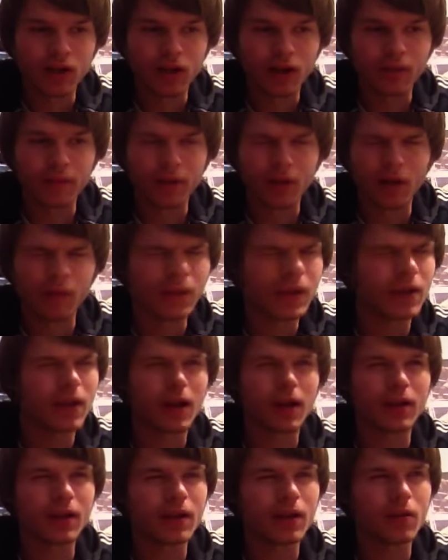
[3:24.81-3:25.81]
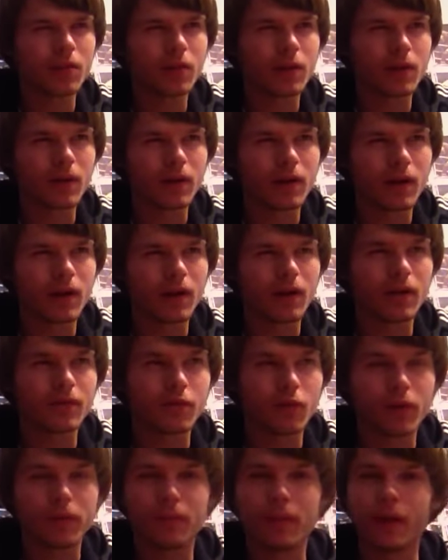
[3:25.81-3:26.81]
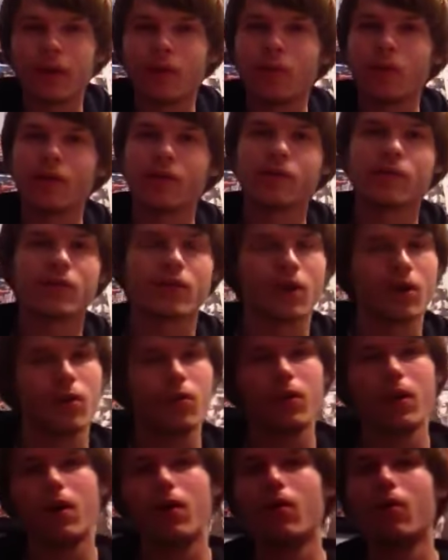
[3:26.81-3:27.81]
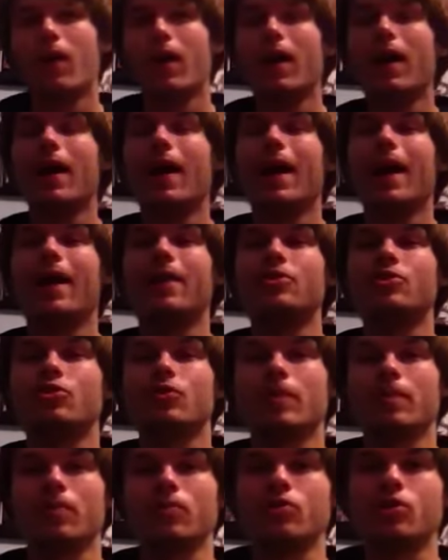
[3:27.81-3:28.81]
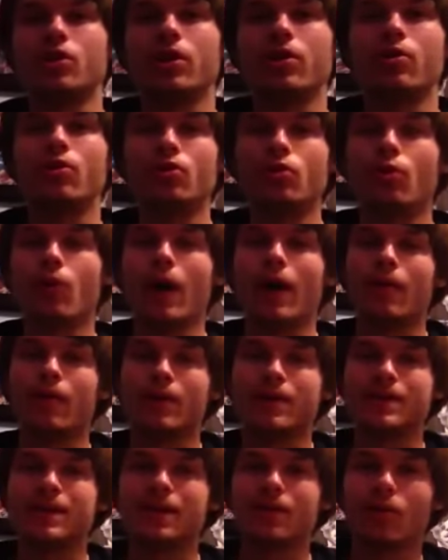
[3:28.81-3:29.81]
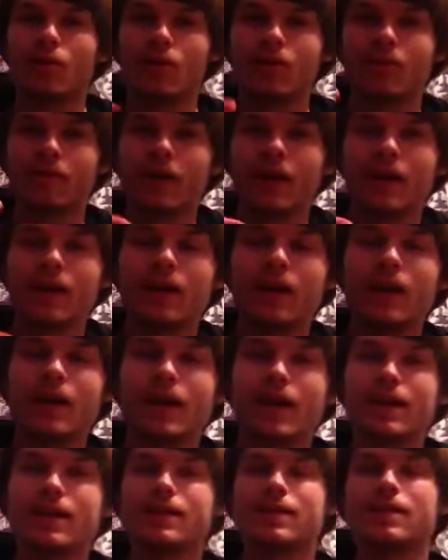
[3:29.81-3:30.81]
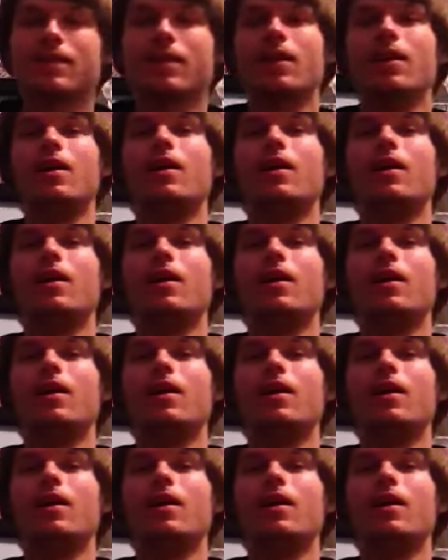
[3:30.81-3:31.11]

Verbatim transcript: I mean, I mean not Canelo, uh, Floyd Mayweather, Cotto, and Triple G. Who do I want to see Lara fight next?